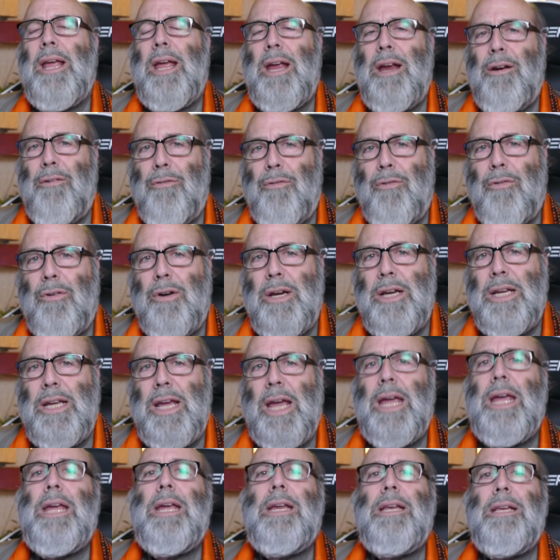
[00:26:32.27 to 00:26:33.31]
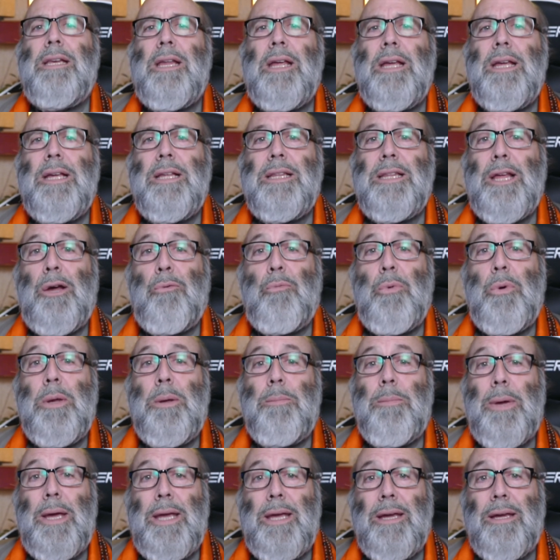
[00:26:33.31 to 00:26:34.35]
every gain that we
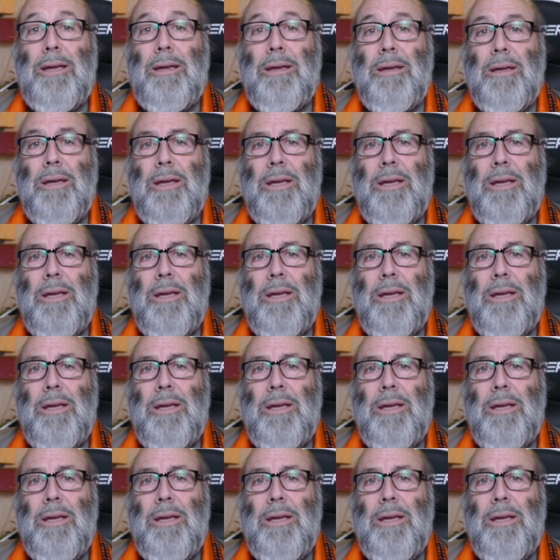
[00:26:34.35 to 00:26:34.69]
make